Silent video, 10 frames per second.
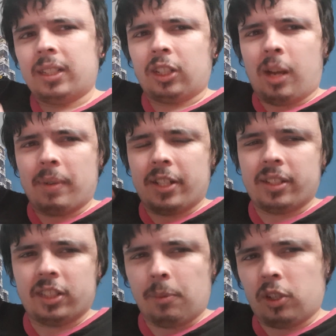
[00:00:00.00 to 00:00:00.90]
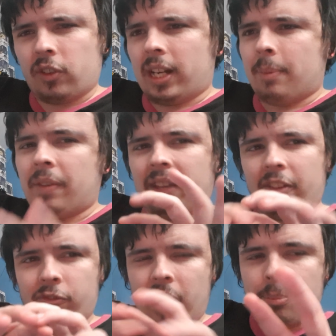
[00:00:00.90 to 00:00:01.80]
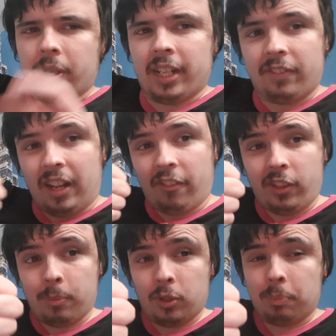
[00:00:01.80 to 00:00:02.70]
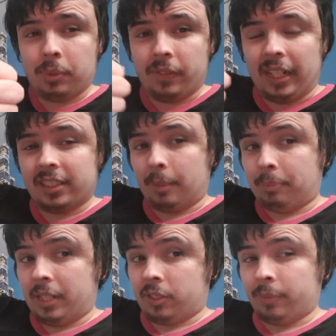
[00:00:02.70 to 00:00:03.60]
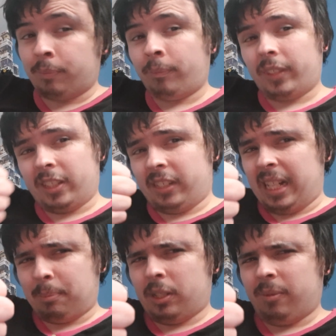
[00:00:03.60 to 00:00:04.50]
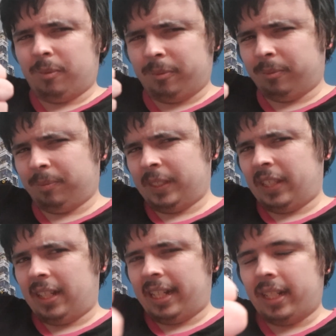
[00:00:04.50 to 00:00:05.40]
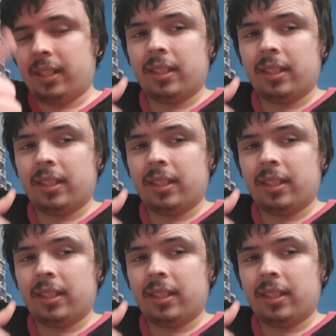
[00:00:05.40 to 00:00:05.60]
Comment, subscribe, hit that red button, hit that thumbs up button. That's the big one. The like button. Hit that like.